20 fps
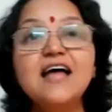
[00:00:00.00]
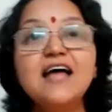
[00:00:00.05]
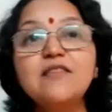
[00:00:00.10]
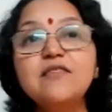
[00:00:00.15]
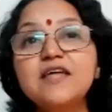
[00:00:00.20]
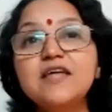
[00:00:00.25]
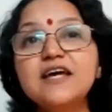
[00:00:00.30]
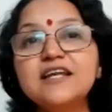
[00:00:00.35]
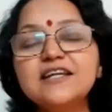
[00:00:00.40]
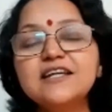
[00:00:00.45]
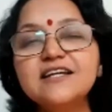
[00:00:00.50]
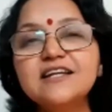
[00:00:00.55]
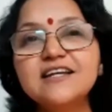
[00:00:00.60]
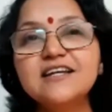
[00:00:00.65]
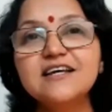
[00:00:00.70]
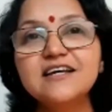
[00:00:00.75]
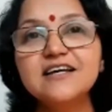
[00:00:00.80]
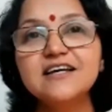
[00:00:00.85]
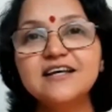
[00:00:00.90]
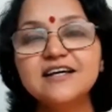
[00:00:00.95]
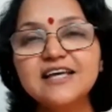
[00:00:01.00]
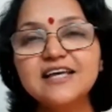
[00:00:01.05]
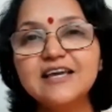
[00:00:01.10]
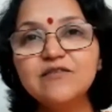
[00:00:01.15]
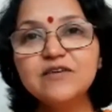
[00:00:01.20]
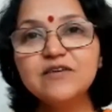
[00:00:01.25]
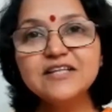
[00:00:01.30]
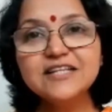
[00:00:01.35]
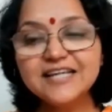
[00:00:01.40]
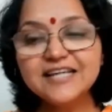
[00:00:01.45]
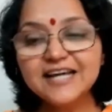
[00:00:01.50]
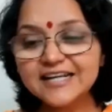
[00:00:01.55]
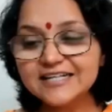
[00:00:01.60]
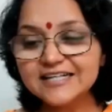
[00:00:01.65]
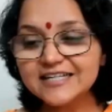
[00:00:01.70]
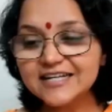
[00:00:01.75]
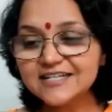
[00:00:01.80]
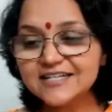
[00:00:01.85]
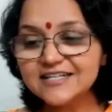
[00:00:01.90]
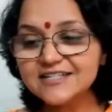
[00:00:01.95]
And then even the
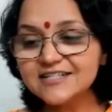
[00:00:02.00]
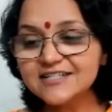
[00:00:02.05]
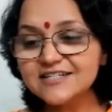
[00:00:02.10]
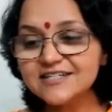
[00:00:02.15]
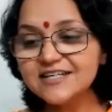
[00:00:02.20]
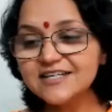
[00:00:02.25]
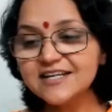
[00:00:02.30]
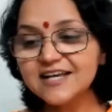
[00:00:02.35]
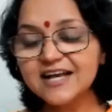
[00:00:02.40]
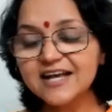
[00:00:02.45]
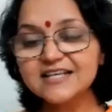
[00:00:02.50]
identity